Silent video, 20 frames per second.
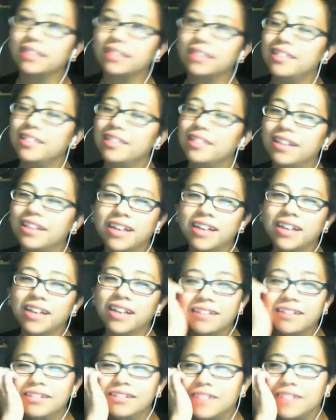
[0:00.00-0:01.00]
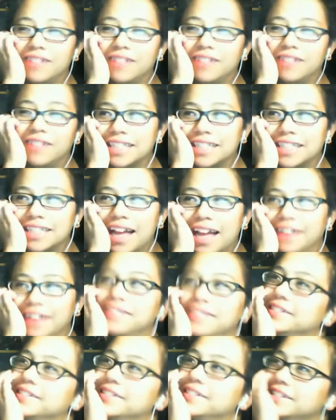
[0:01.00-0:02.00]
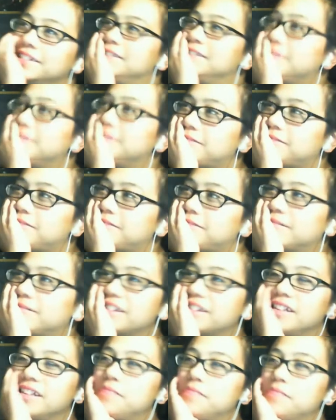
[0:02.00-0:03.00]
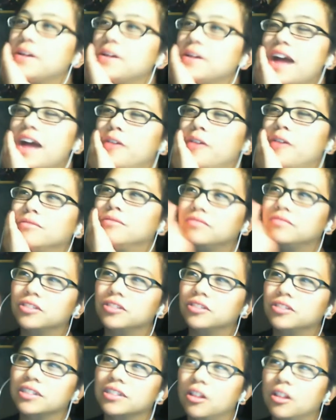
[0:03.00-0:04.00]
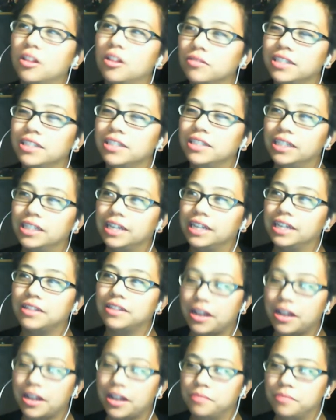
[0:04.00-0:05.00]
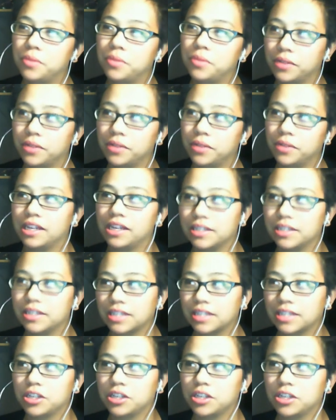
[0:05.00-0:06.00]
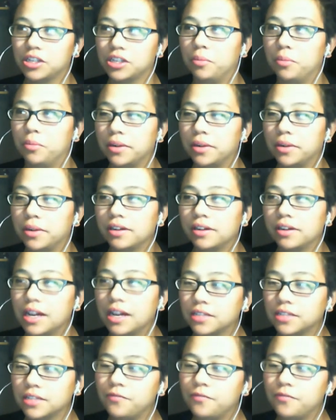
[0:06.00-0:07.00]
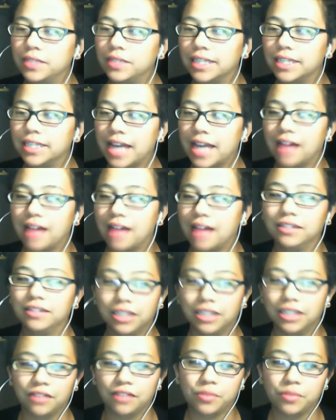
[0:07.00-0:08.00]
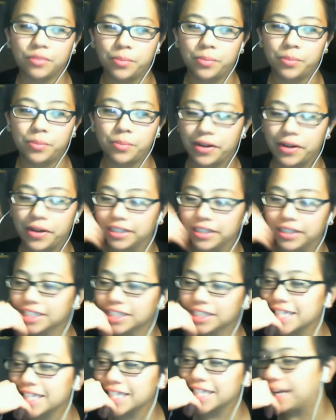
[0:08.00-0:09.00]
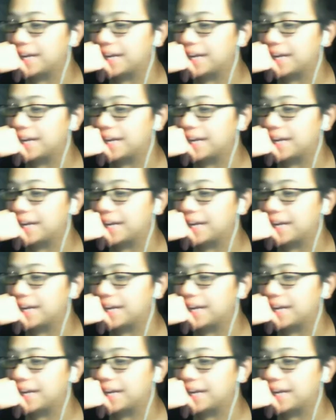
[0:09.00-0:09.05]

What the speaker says: I don't know. I just when I think about how closely linked that component is as a cube, as a physicality of the Borg, it's just like,